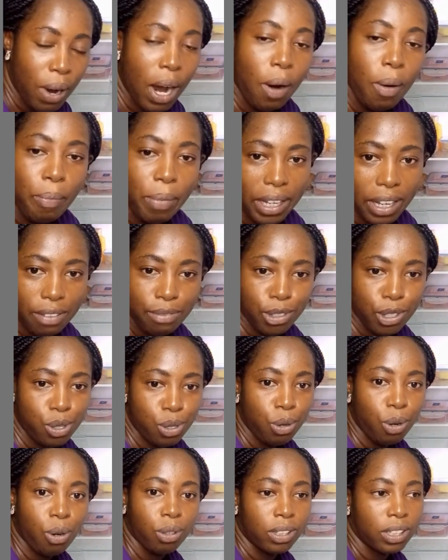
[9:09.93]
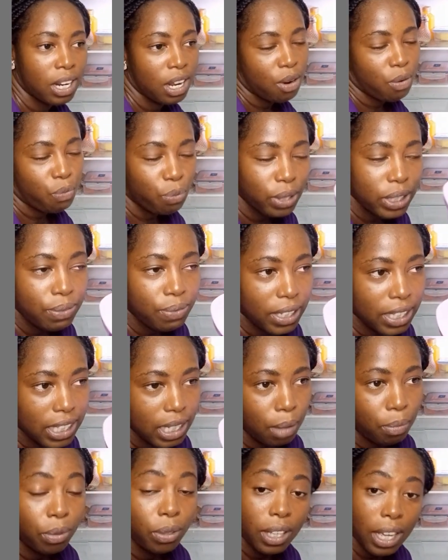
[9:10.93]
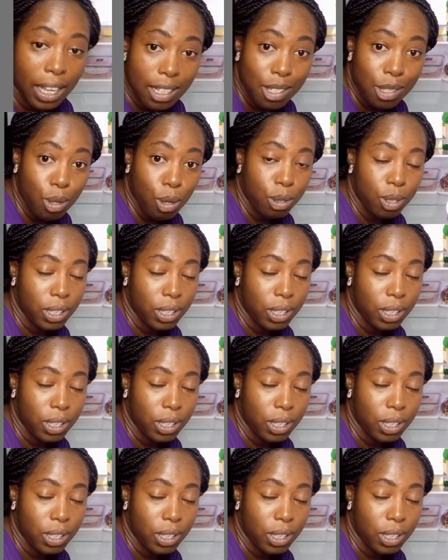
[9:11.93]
I'll make a video on which vegetable you can store